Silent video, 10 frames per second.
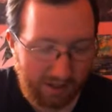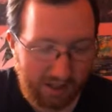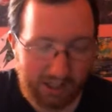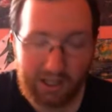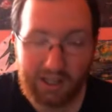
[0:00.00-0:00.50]

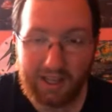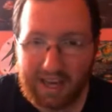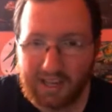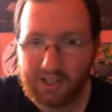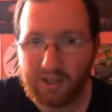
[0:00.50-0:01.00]

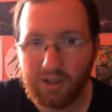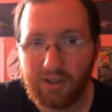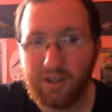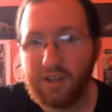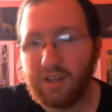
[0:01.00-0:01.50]

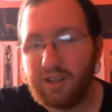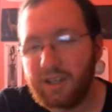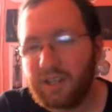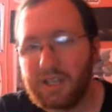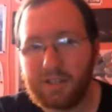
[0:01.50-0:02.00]
Salazzle
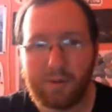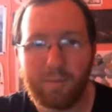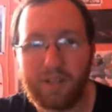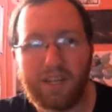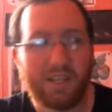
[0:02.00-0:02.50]
gets
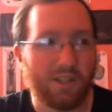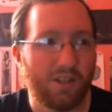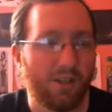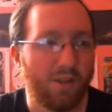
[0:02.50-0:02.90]
replaced